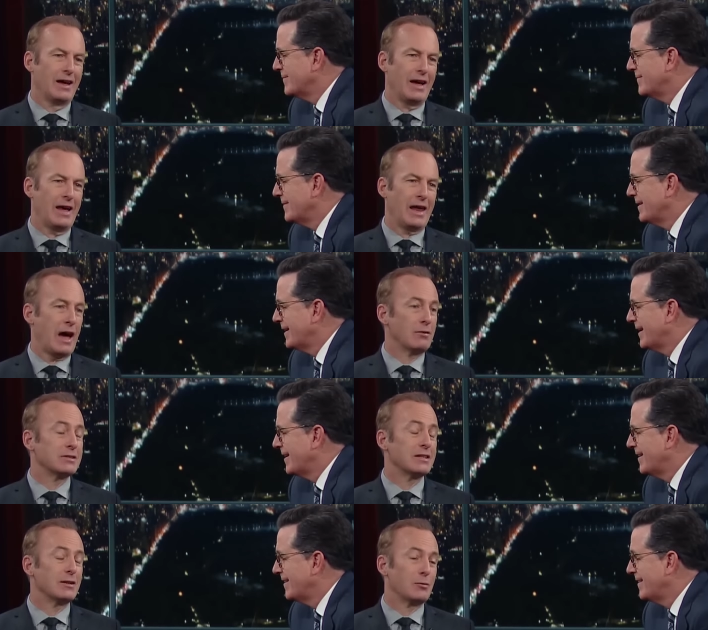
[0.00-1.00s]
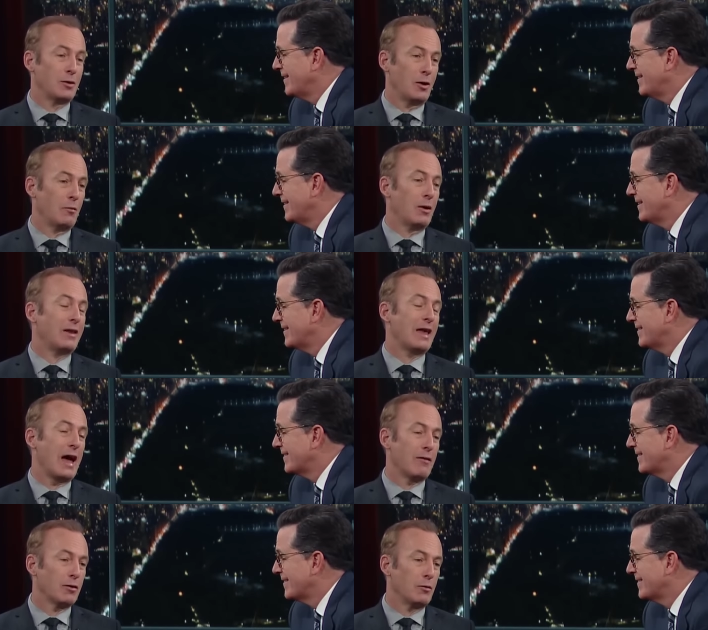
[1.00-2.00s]
Speaker 1: And I was in the room when
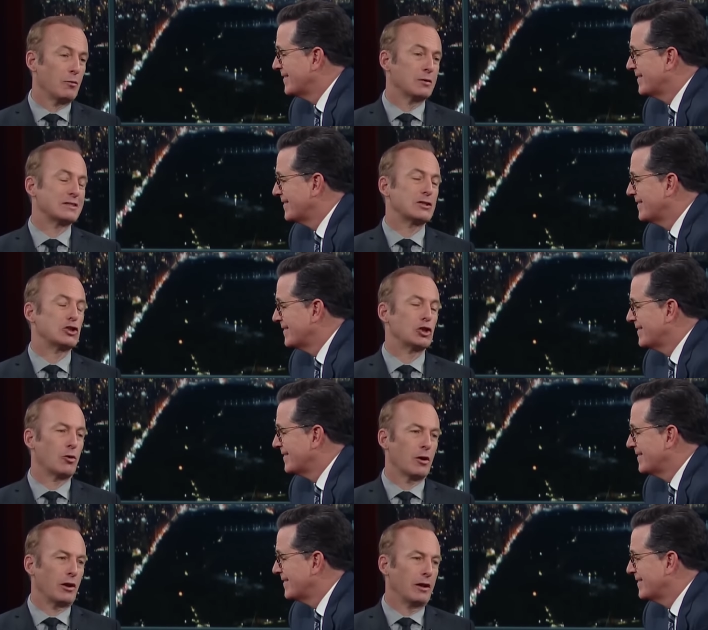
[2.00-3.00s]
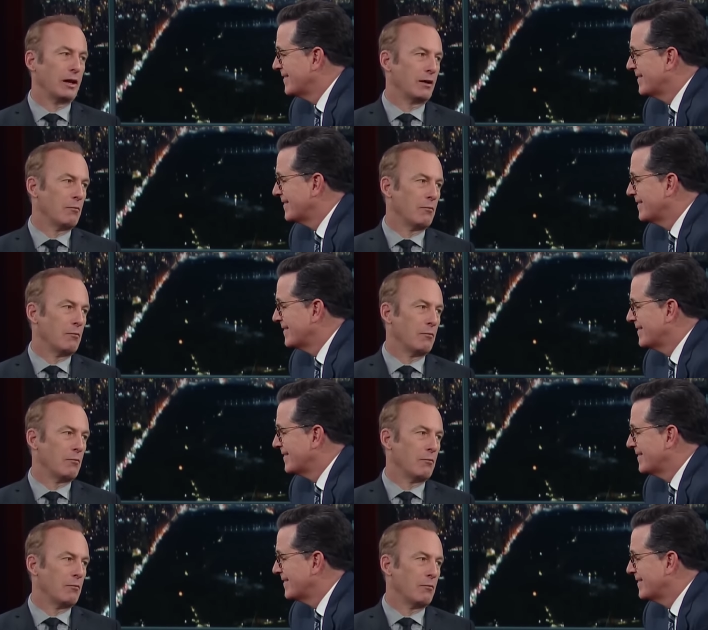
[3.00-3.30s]
everyone was chortling